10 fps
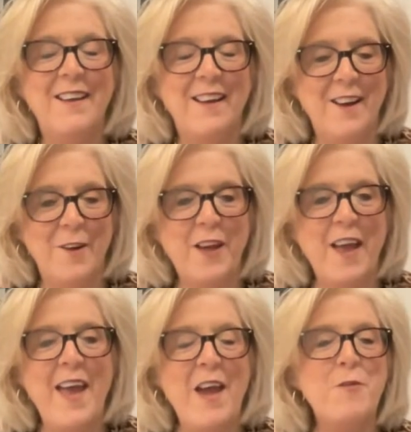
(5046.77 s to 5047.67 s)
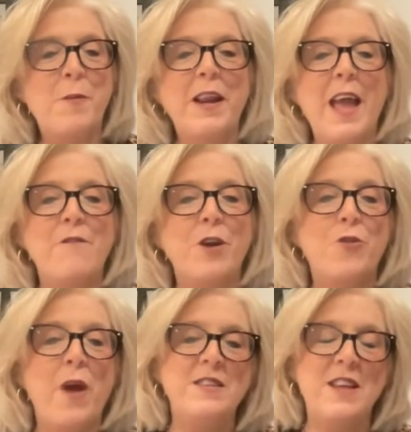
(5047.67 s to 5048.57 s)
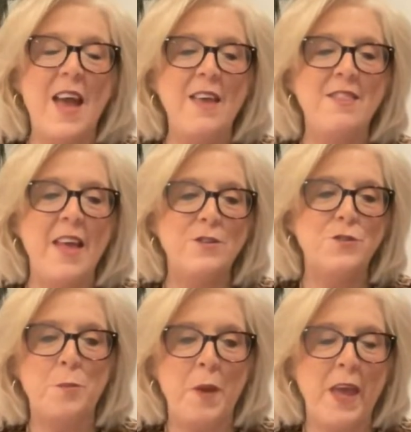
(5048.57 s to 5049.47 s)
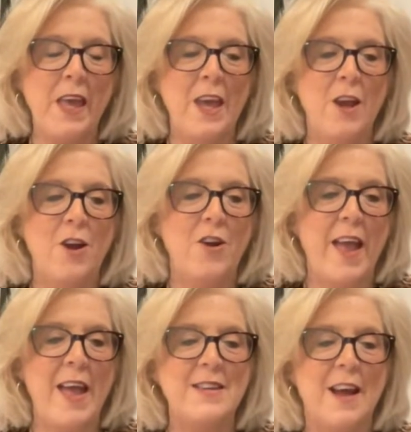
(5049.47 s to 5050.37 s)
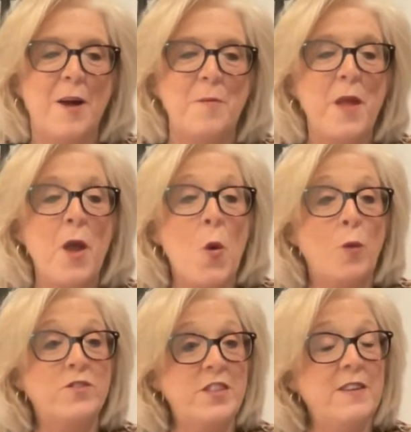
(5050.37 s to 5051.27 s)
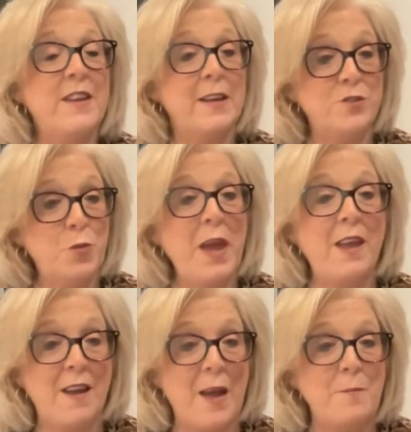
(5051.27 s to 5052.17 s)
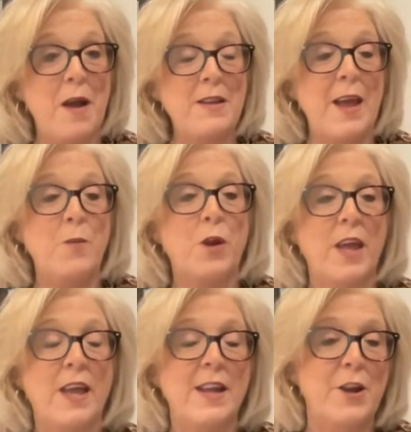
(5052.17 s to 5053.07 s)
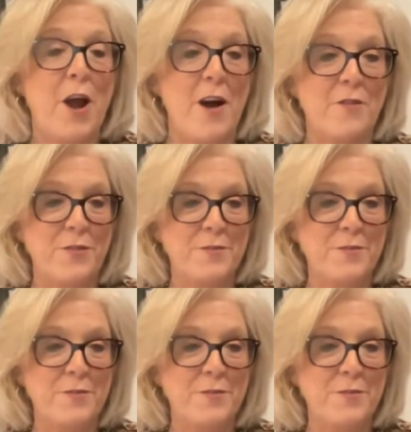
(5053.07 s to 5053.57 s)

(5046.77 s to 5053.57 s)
Okay. Everybody have a great day. Thanks for being here. And we'll see you next week on Monday. We're kicking it off.